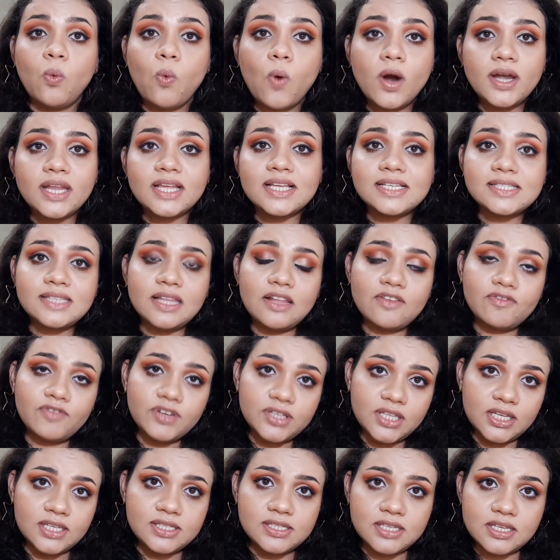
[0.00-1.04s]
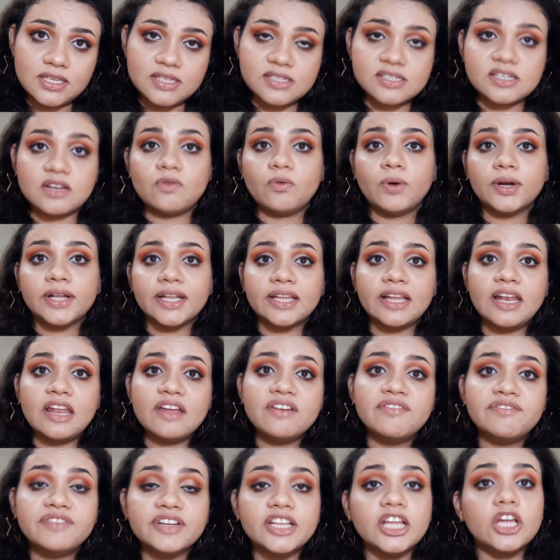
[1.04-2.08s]
What is lymphatic system? What are the
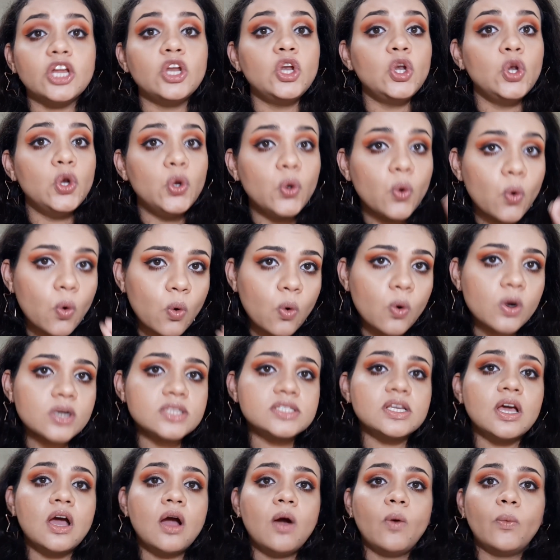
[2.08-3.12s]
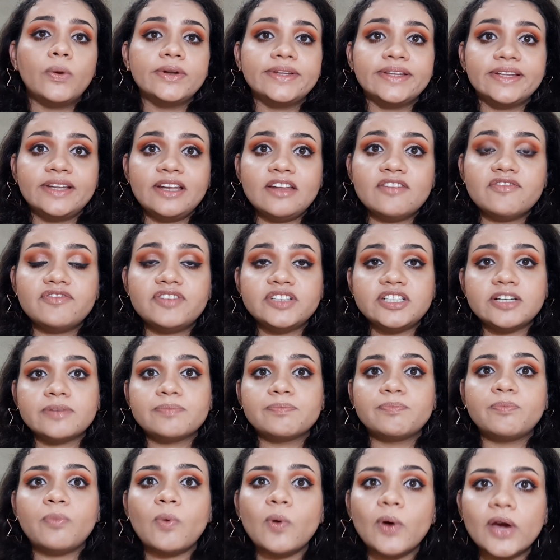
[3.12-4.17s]
lymphatic nodes? What are the
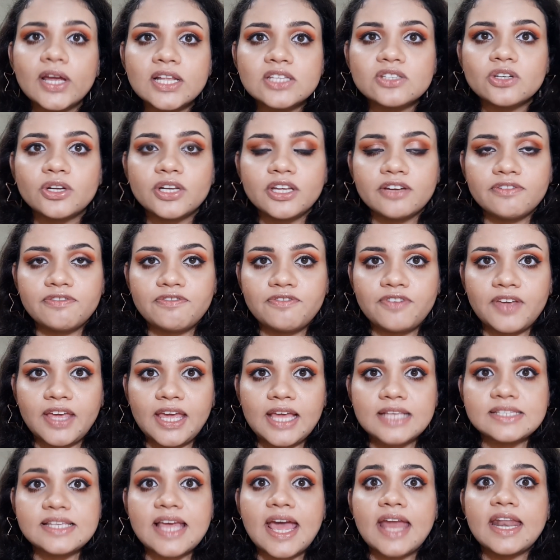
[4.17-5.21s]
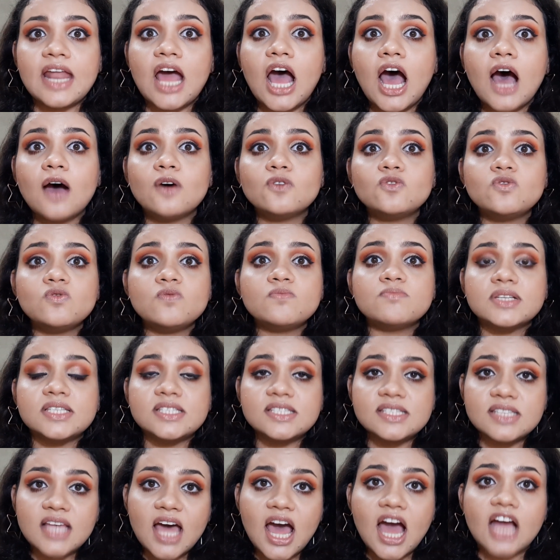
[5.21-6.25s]
lymphatic points on your face and how to
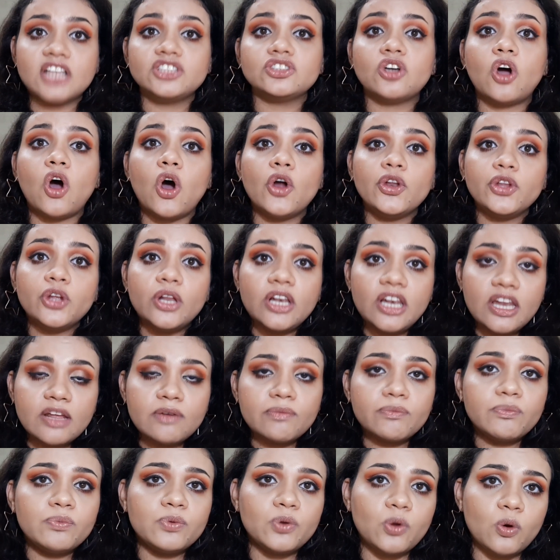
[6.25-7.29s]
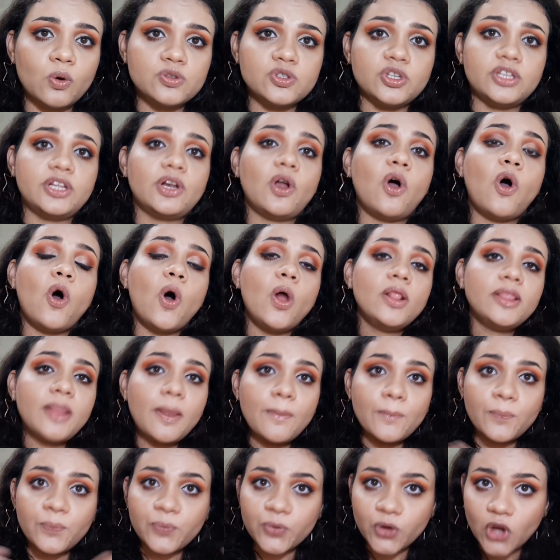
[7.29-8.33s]
massage on your lymph nodes so that
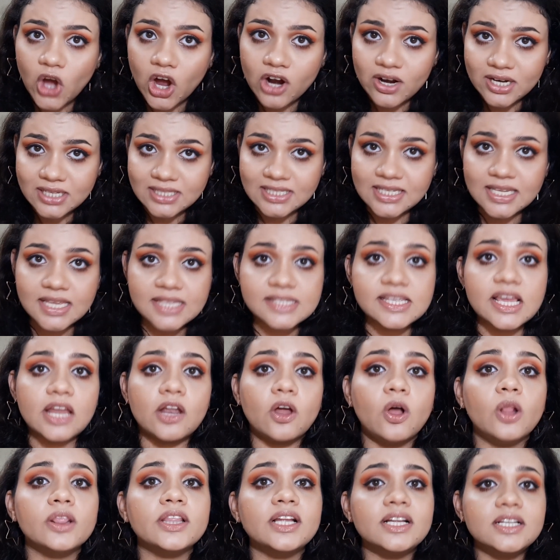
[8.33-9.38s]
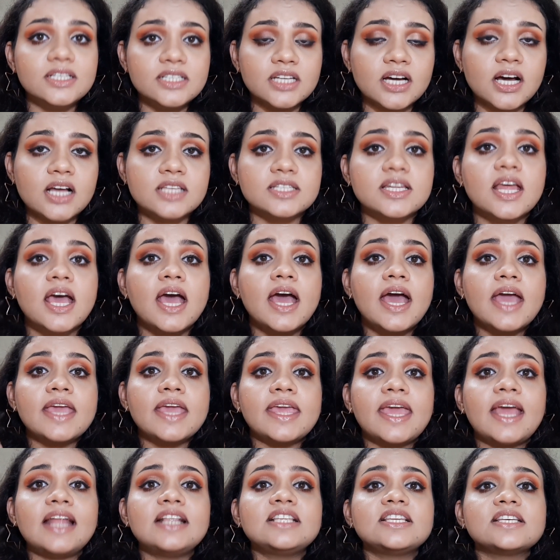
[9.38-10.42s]
all the impurities and all the dust
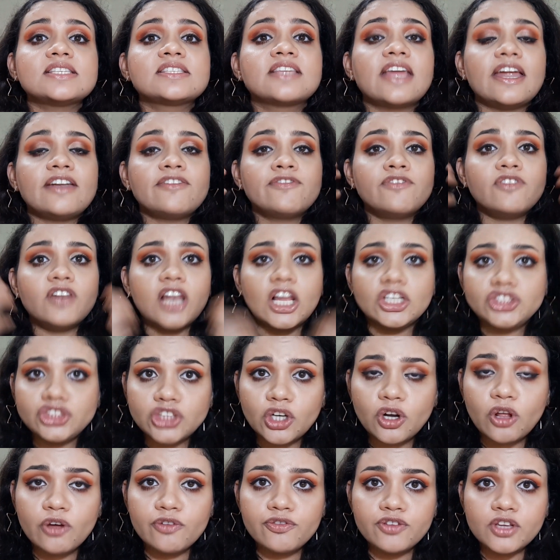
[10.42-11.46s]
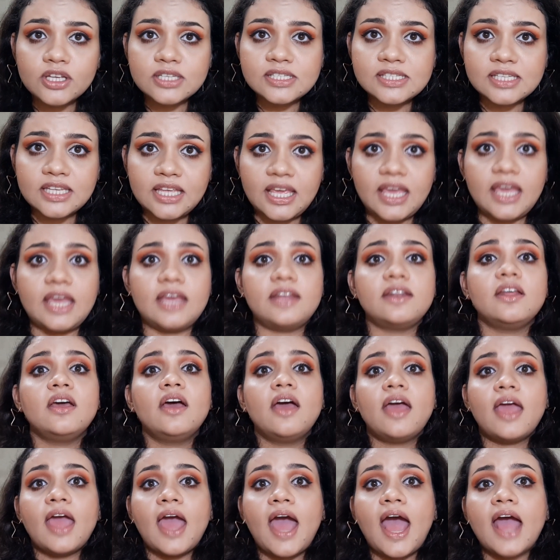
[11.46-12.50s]
can just get flushed out of your
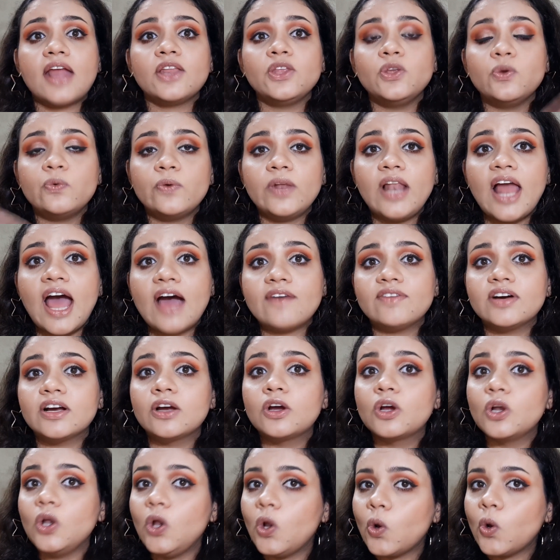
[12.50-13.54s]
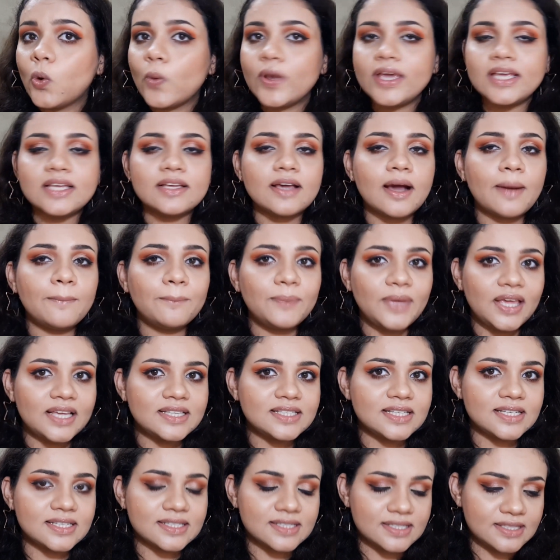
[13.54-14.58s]
skin and you will have a glowing
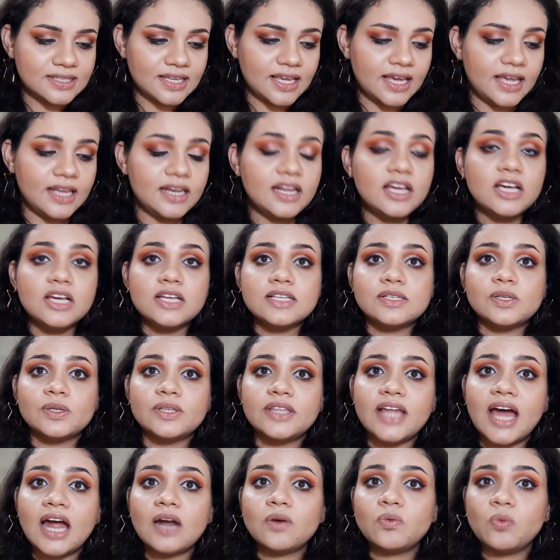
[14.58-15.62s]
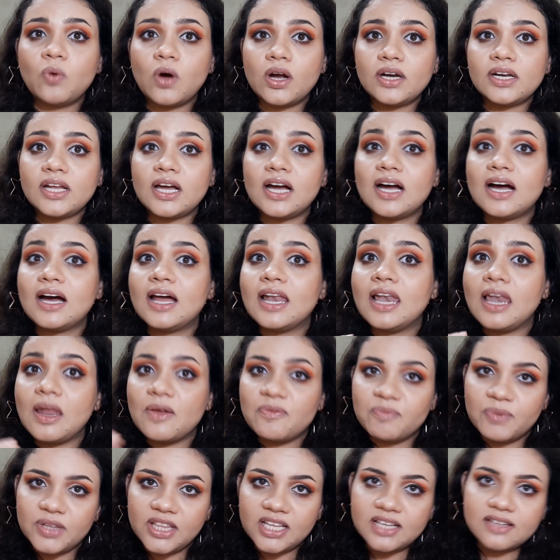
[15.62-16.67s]
amazing skin. So that what
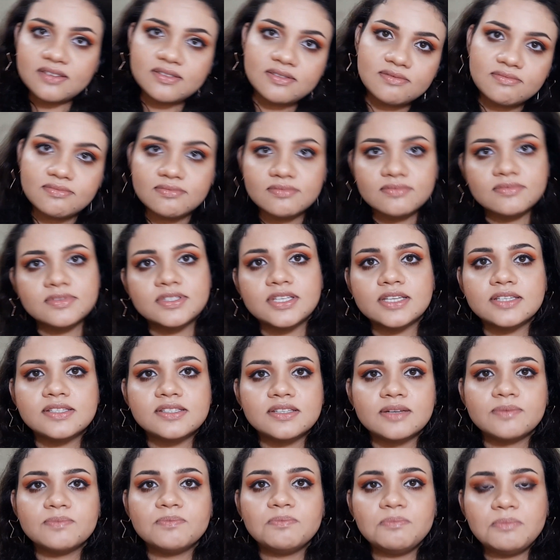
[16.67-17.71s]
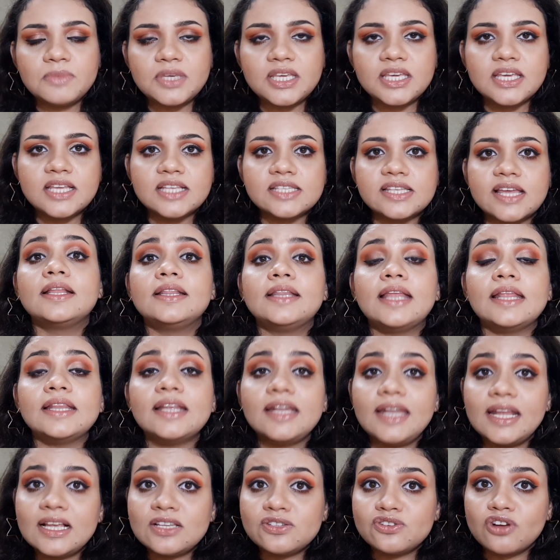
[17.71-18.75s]
lymphatic system means
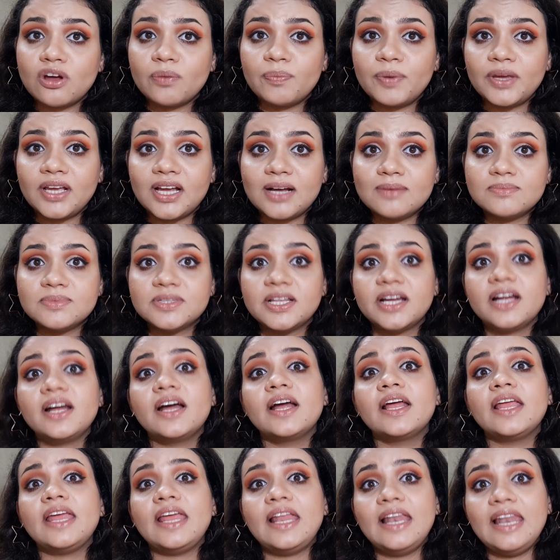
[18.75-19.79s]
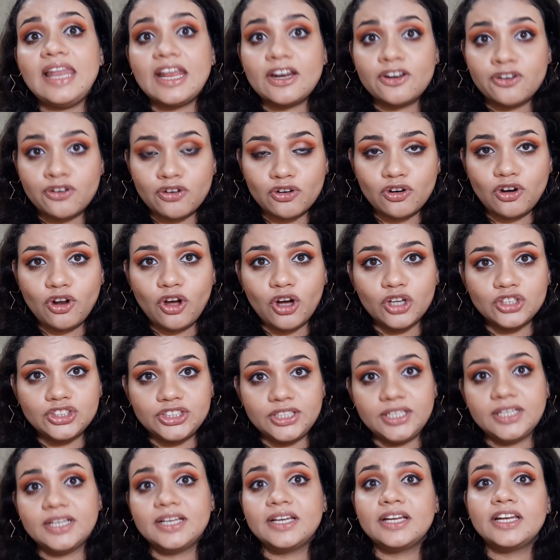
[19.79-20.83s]
then the next topic comes the
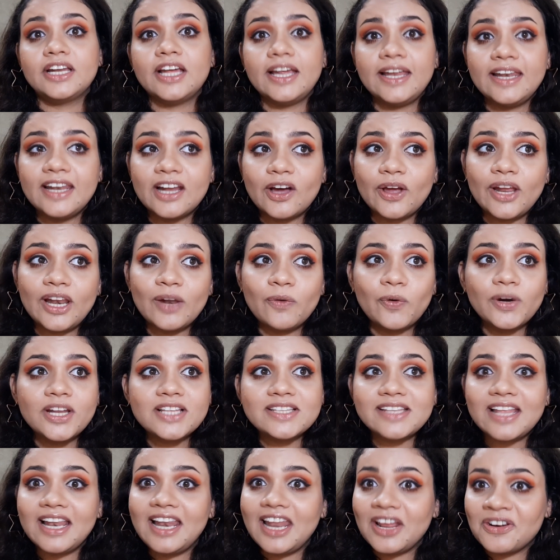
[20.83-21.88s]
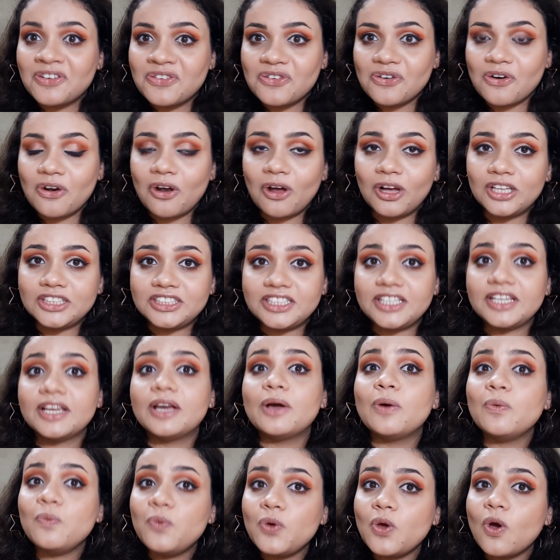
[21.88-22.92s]
electrology. Now, what is
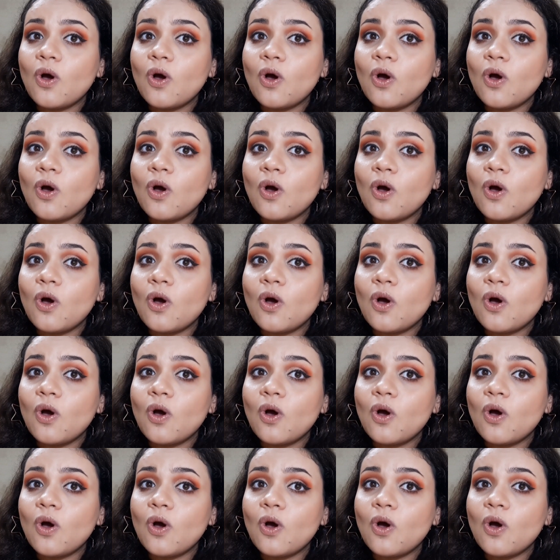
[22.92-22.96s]
electrology?